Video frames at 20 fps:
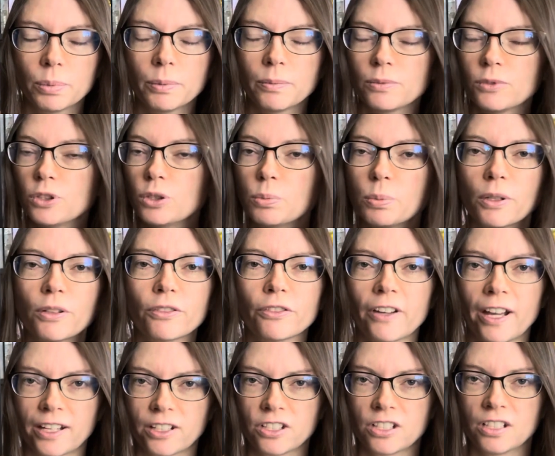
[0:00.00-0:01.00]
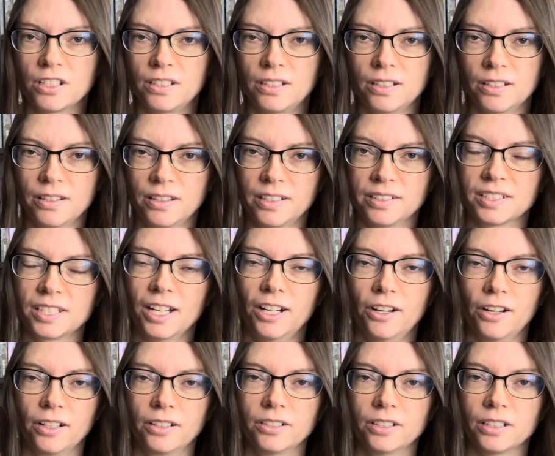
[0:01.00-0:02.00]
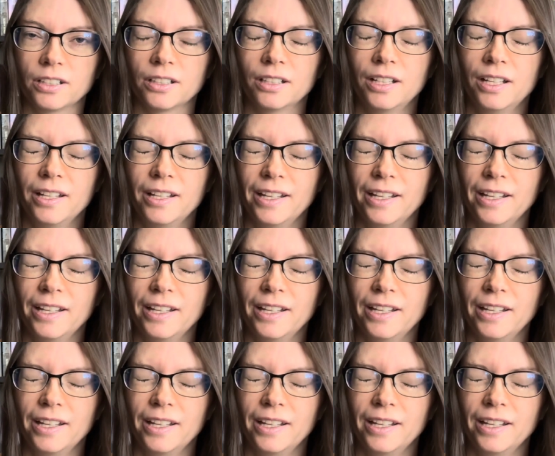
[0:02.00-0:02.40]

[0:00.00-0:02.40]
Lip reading: to perfection this character.